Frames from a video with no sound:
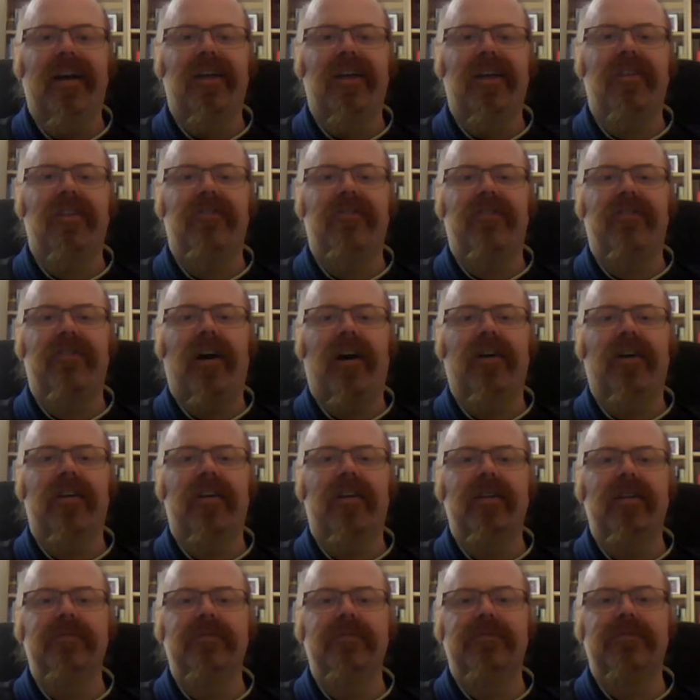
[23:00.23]
the
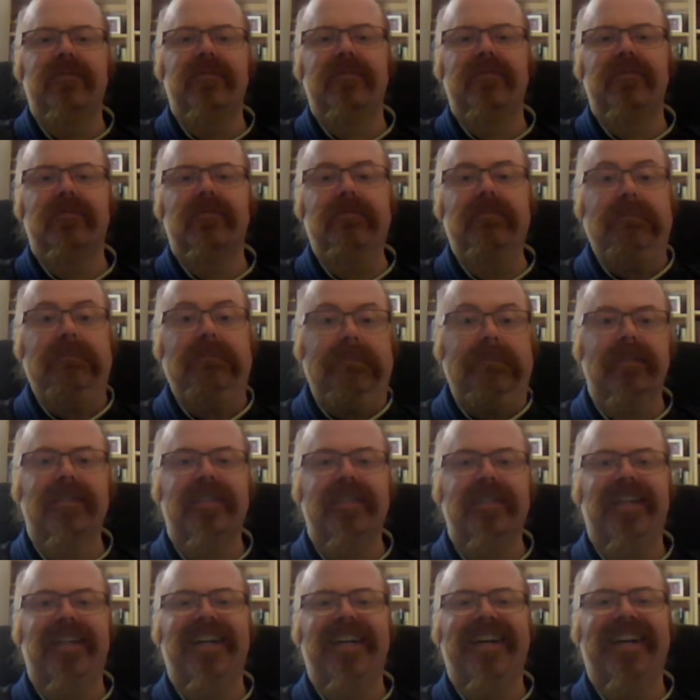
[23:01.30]
Father
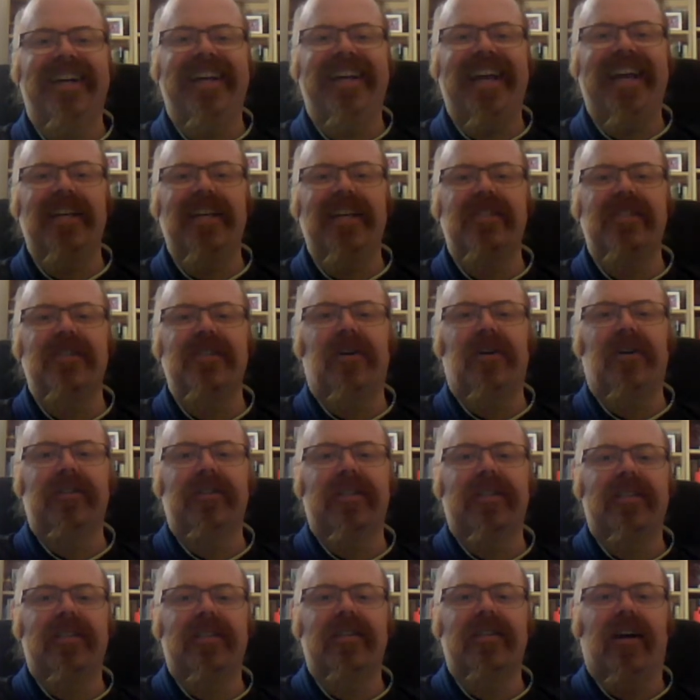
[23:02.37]
is not
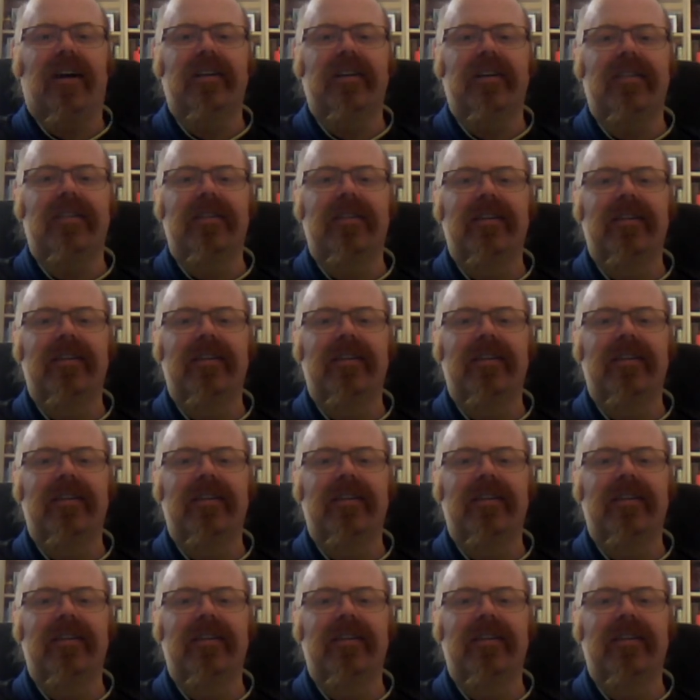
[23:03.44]
the Son